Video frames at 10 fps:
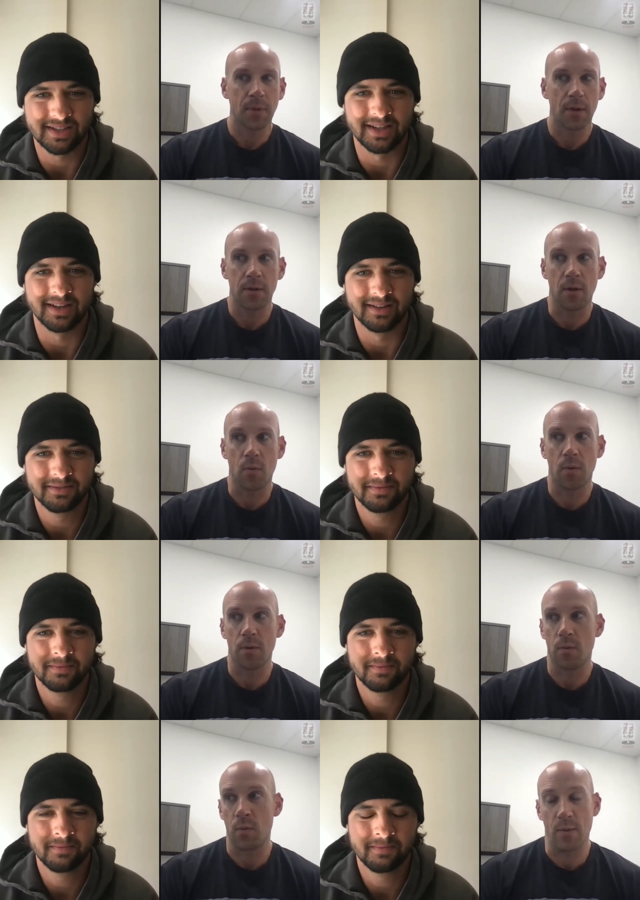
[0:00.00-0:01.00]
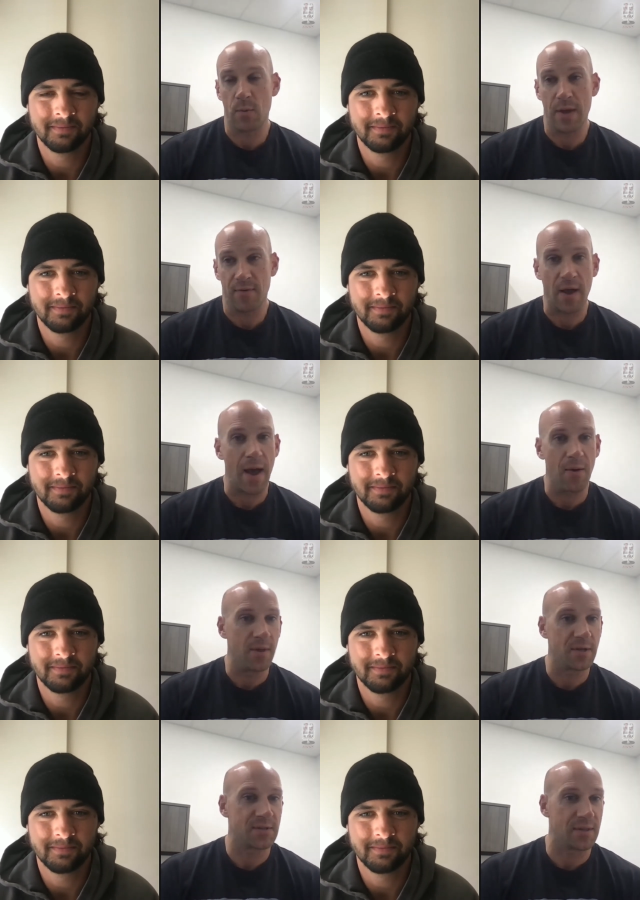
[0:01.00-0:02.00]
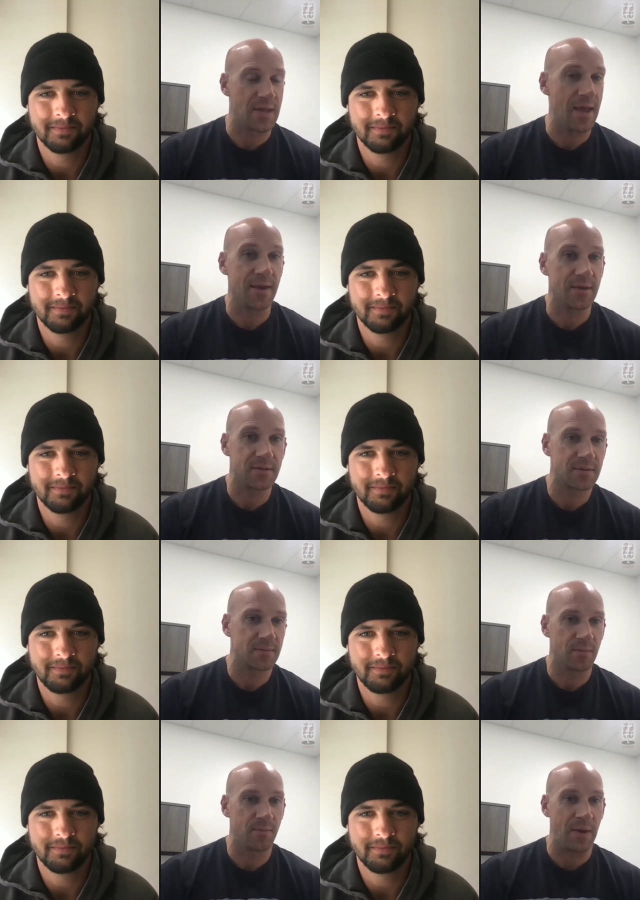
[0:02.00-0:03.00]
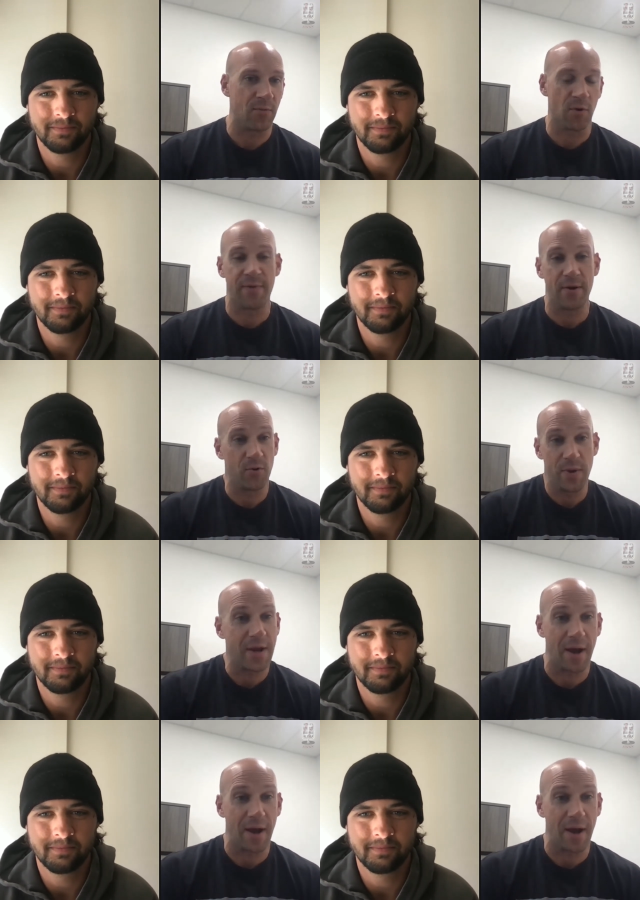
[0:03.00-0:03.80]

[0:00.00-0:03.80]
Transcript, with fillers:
Speaker 1: yeah. you know, we we have a guy with us in the Yankees, Ben Rortvedt, who we